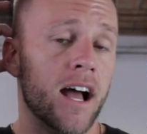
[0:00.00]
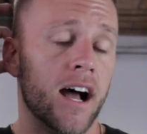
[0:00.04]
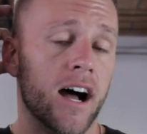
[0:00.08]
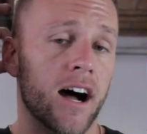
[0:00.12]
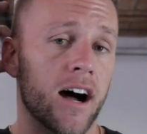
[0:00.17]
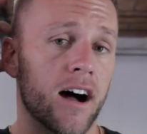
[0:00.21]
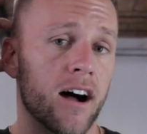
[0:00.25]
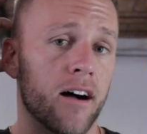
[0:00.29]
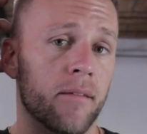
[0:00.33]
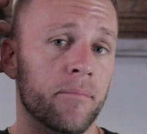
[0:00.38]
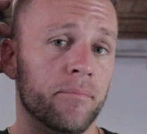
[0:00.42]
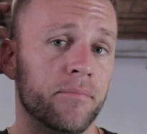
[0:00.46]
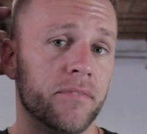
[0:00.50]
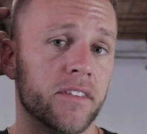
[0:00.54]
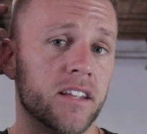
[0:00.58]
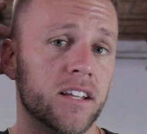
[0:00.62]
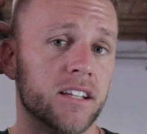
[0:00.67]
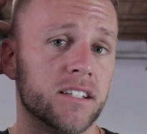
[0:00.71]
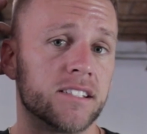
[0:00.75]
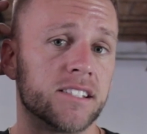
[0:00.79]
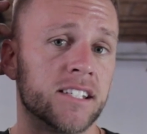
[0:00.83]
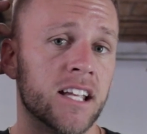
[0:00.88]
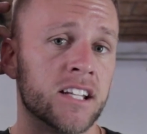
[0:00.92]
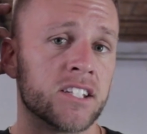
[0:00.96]
Um,
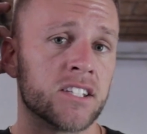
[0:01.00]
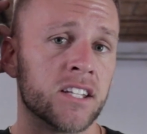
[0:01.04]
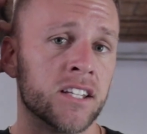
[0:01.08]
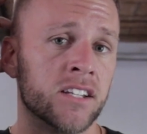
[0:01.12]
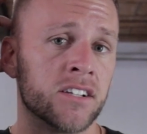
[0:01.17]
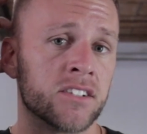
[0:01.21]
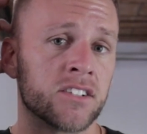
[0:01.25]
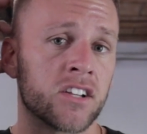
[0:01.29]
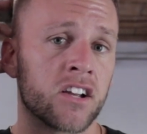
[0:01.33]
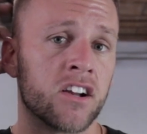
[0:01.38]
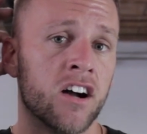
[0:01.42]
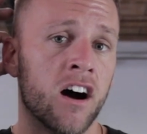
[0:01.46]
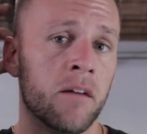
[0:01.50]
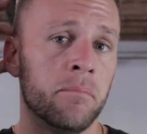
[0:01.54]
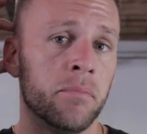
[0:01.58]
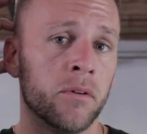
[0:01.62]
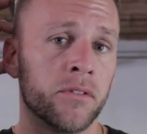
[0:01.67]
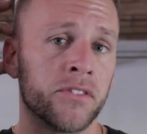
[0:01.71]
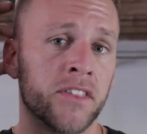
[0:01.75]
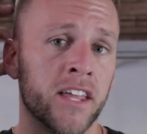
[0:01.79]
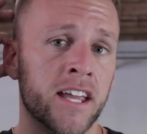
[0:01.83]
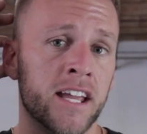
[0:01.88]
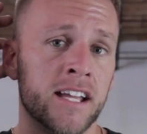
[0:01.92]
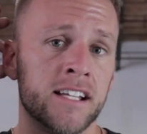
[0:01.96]
essentially, there's a
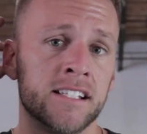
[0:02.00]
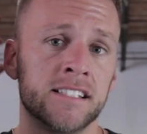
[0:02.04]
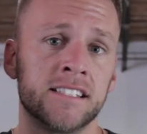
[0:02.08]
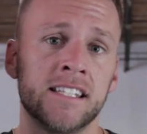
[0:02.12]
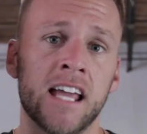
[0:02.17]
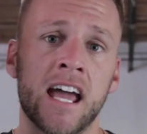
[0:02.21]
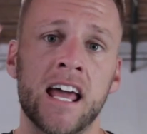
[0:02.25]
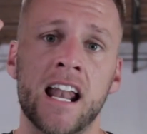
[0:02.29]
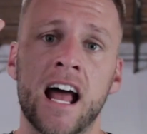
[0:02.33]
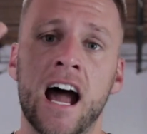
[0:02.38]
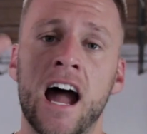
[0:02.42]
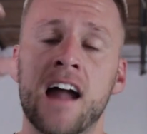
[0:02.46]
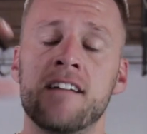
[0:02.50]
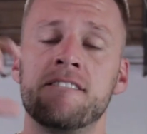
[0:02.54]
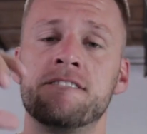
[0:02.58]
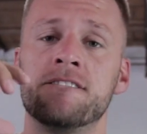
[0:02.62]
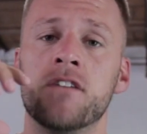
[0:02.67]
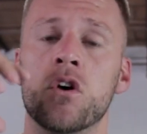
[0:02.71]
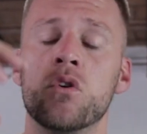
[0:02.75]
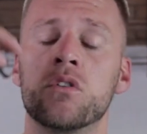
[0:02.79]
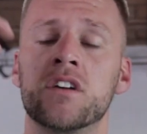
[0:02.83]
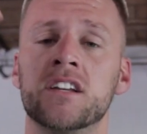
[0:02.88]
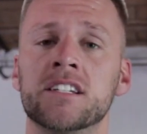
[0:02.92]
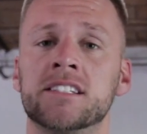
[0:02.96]
couple things that I
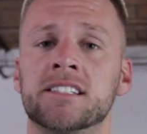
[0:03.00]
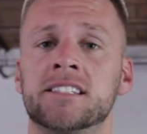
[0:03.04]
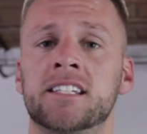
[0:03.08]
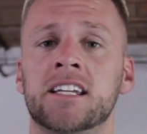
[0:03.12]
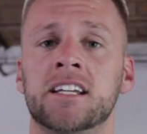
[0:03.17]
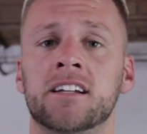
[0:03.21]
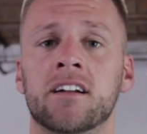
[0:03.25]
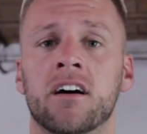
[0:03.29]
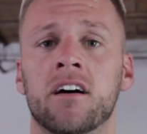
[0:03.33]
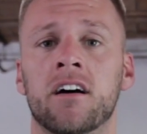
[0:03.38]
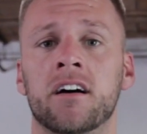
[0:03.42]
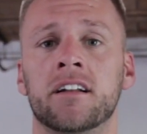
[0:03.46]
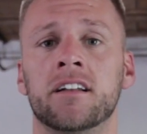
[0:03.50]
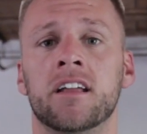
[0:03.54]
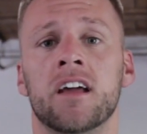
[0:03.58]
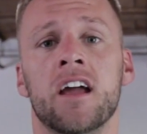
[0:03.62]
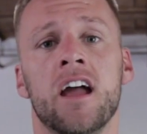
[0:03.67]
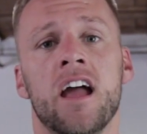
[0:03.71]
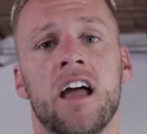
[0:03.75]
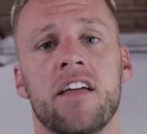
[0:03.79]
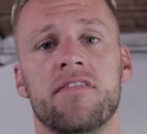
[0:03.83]
focused in on